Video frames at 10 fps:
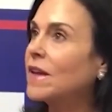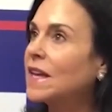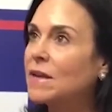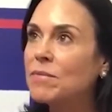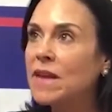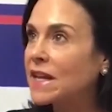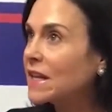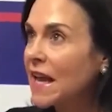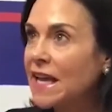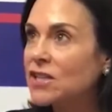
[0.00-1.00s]
keep
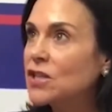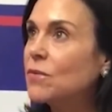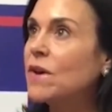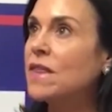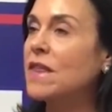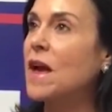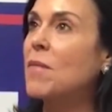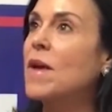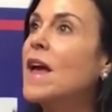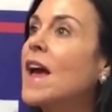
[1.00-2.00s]
engaging with
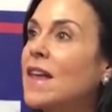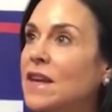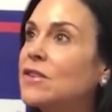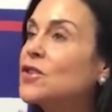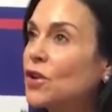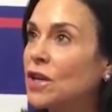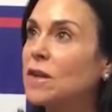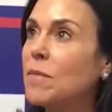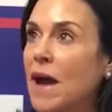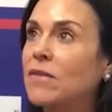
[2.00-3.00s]
them, and then turning
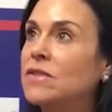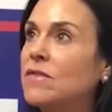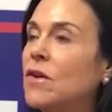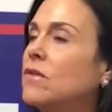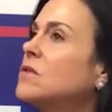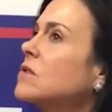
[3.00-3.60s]
them out to vote.